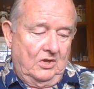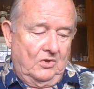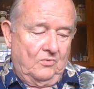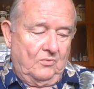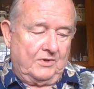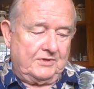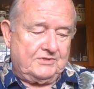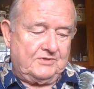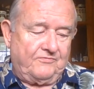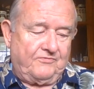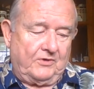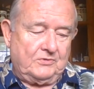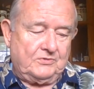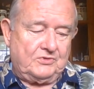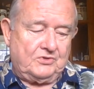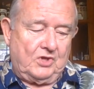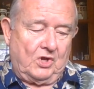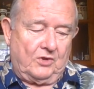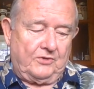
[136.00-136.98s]
What's the
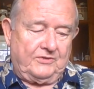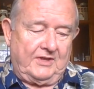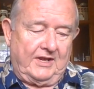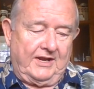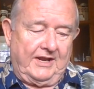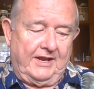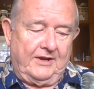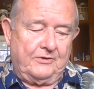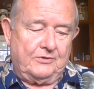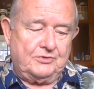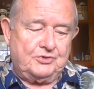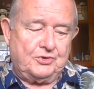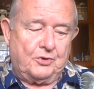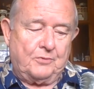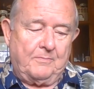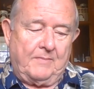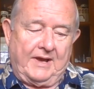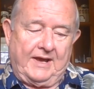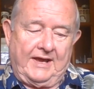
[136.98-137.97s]
first thought that enters
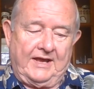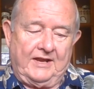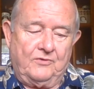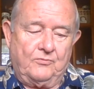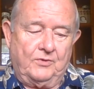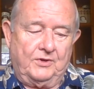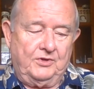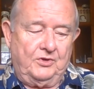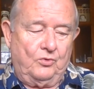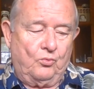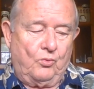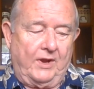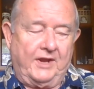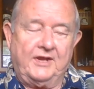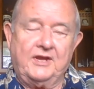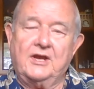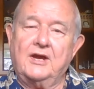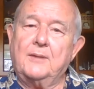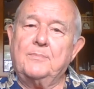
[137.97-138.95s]
your mind when you
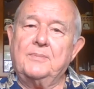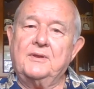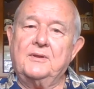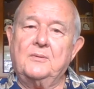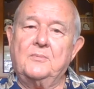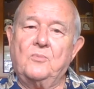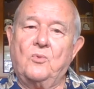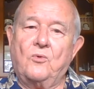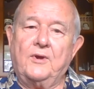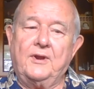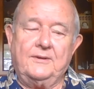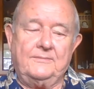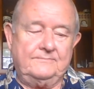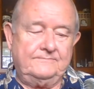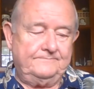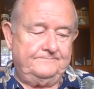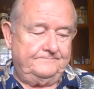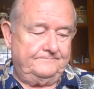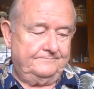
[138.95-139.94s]
wake up in the morning?
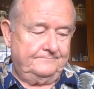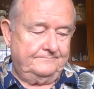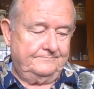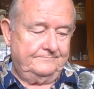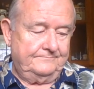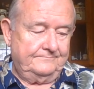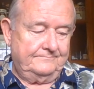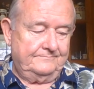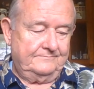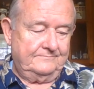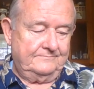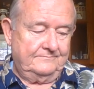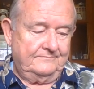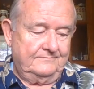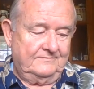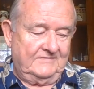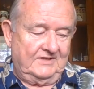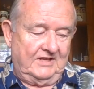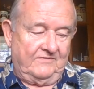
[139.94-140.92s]

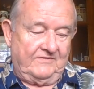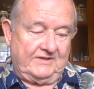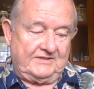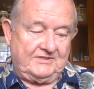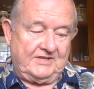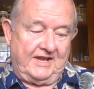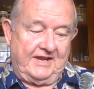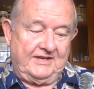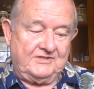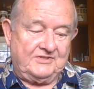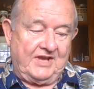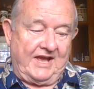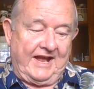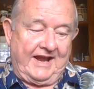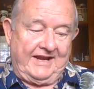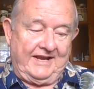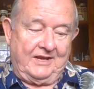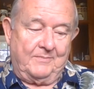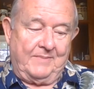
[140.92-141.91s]
If it's
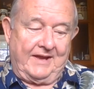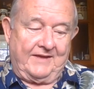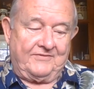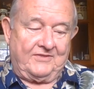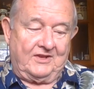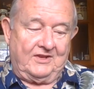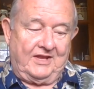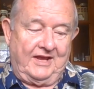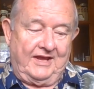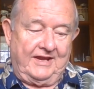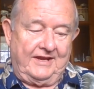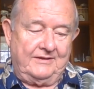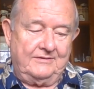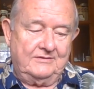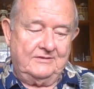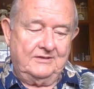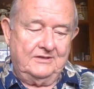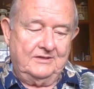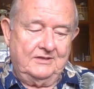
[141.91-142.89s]
anxiety about the day,
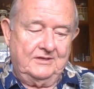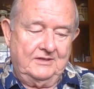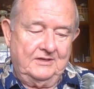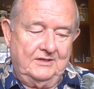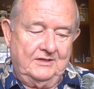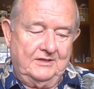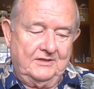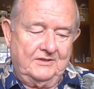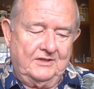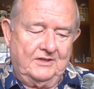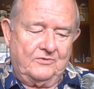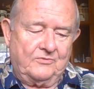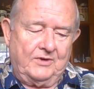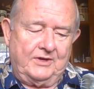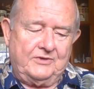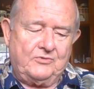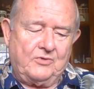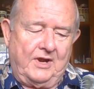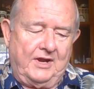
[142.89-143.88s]
then
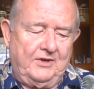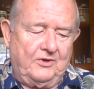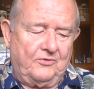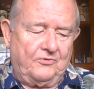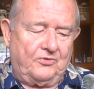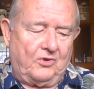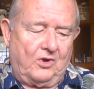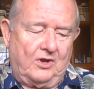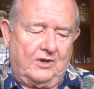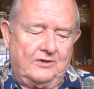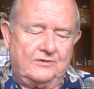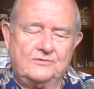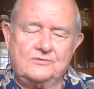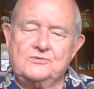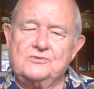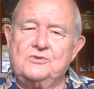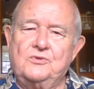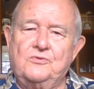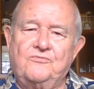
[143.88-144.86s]
retrain your
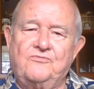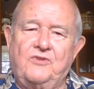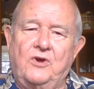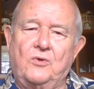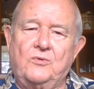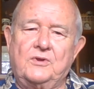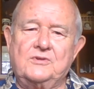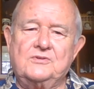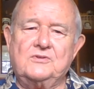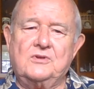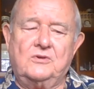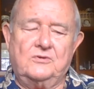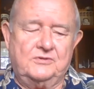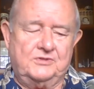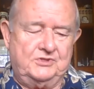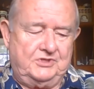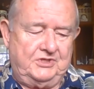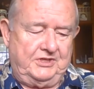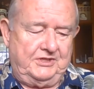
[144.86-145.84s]
thoughts to focus
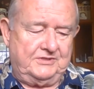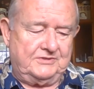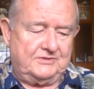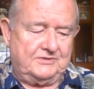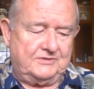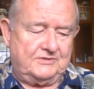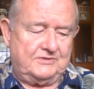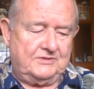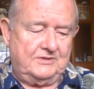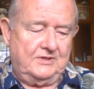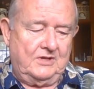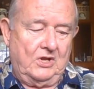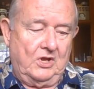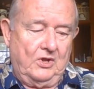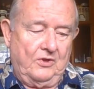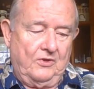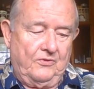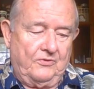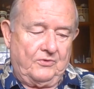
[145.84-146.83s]
on Jesus
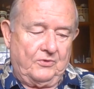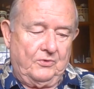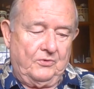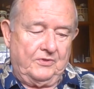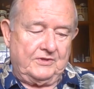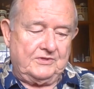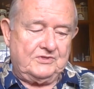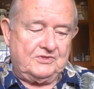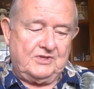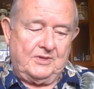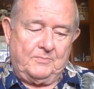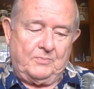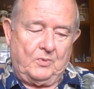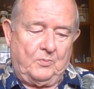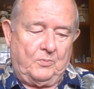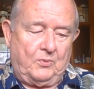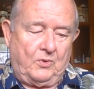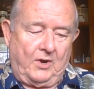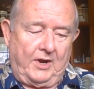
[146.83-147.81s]
through the simple
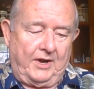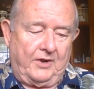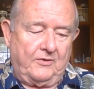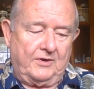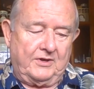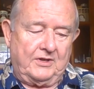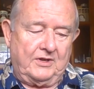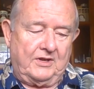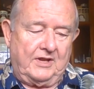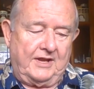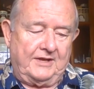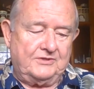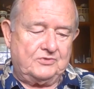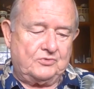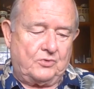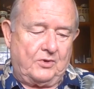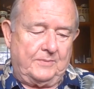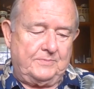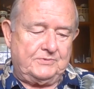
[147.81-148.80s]
prayer in today's
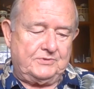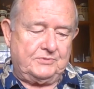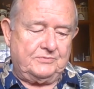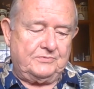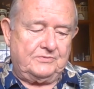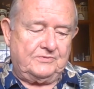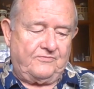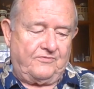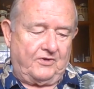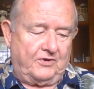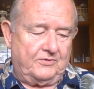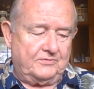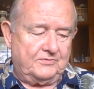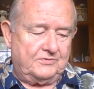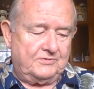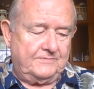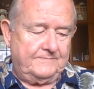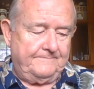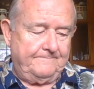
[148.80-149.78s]
scripture's
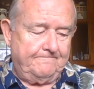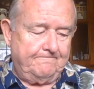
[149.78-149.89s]
verse.